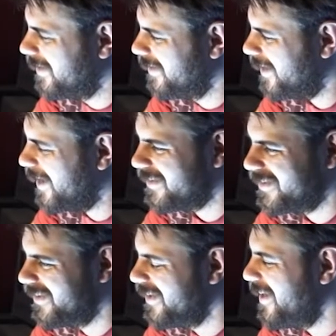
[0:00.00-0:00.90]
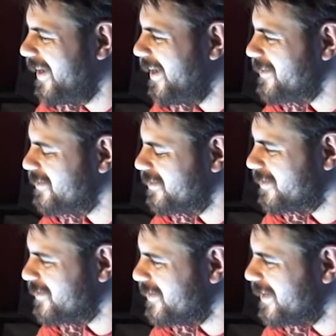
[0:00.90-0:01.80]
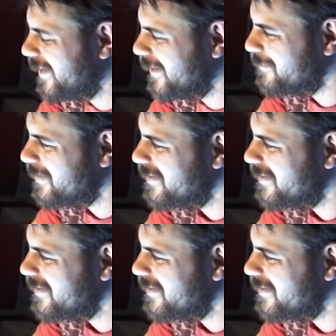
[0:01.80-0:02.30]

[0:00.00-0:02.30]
And I've really enjoyed collaborating with